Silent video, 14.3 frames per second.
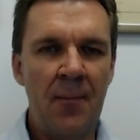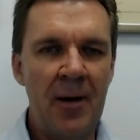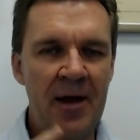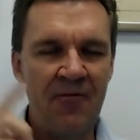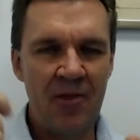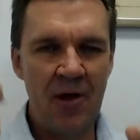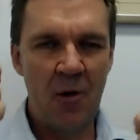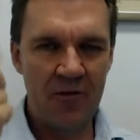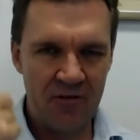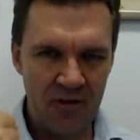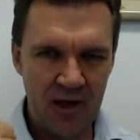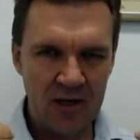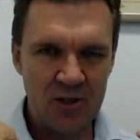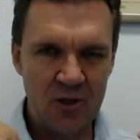even though it
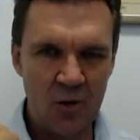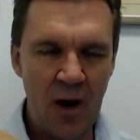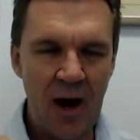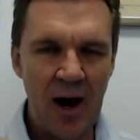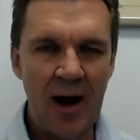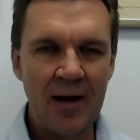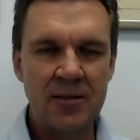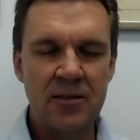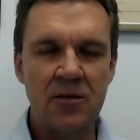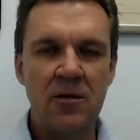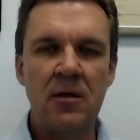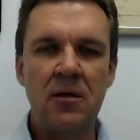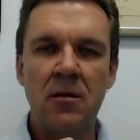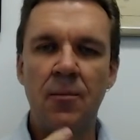thinks you are. So
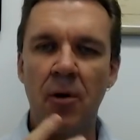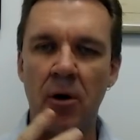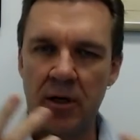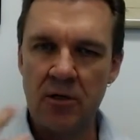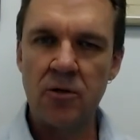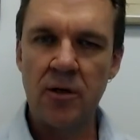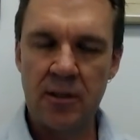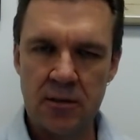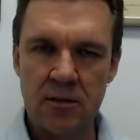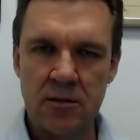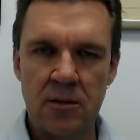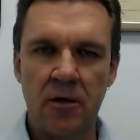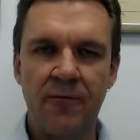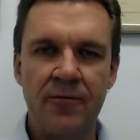the body tricks
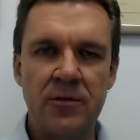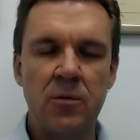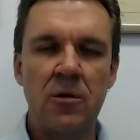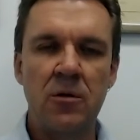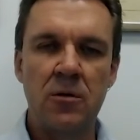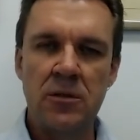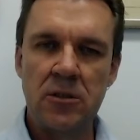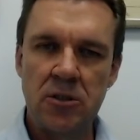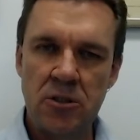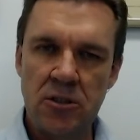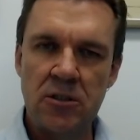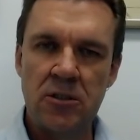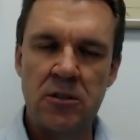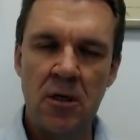itself as well, because it's
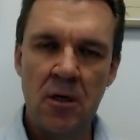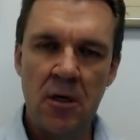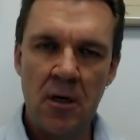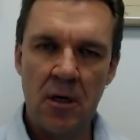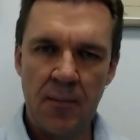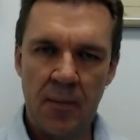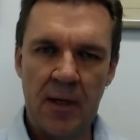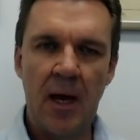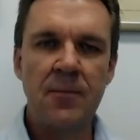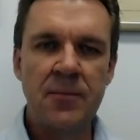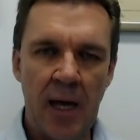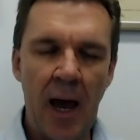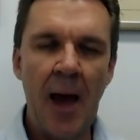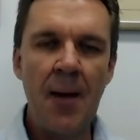just
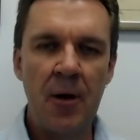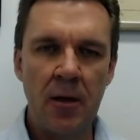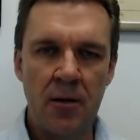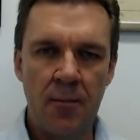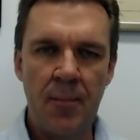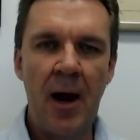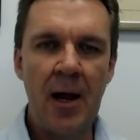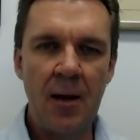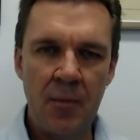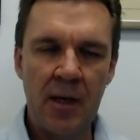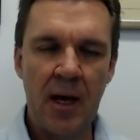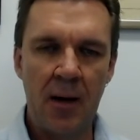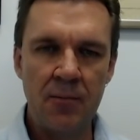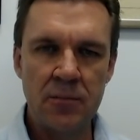becomes a habit. The pain
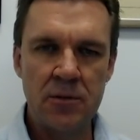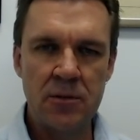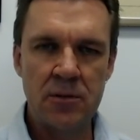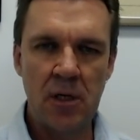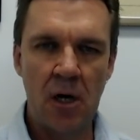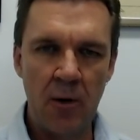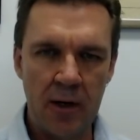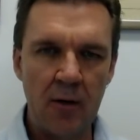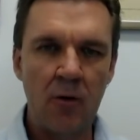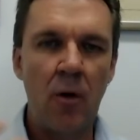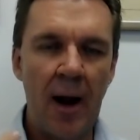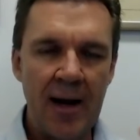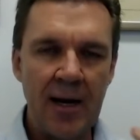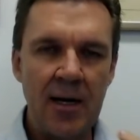becomes so
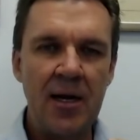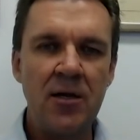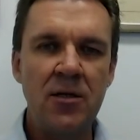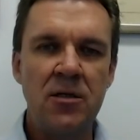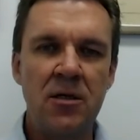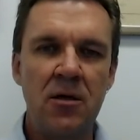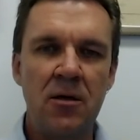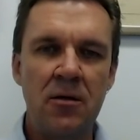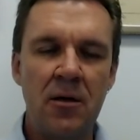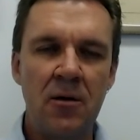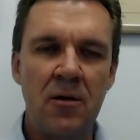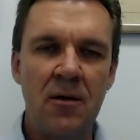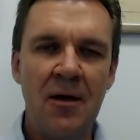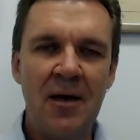ingrained into you
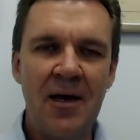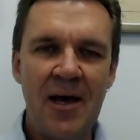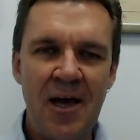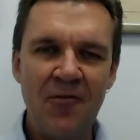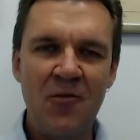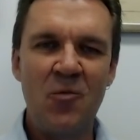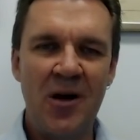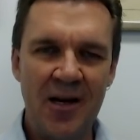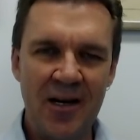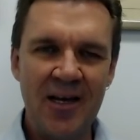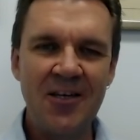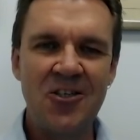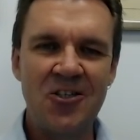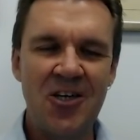that even when it
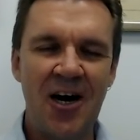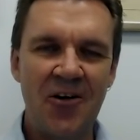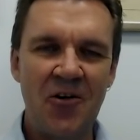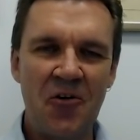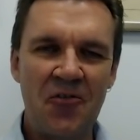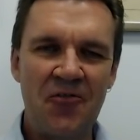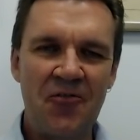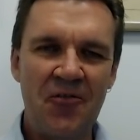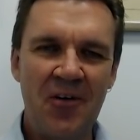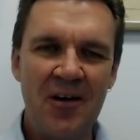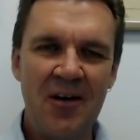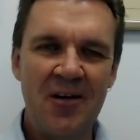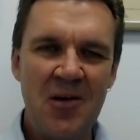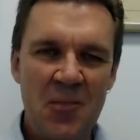is shut off,
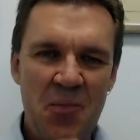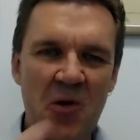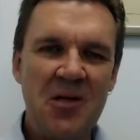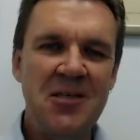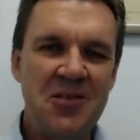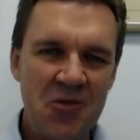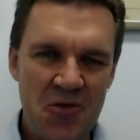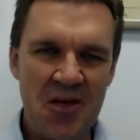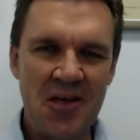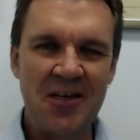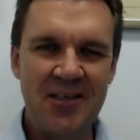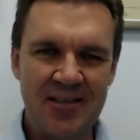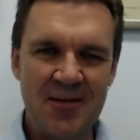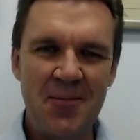your body still
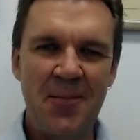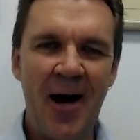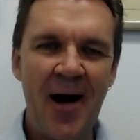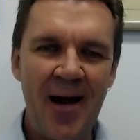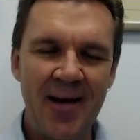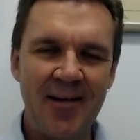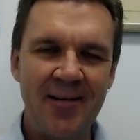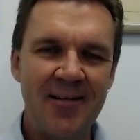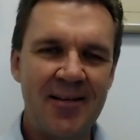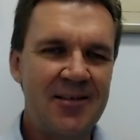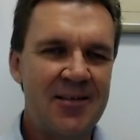thinks it's in pain.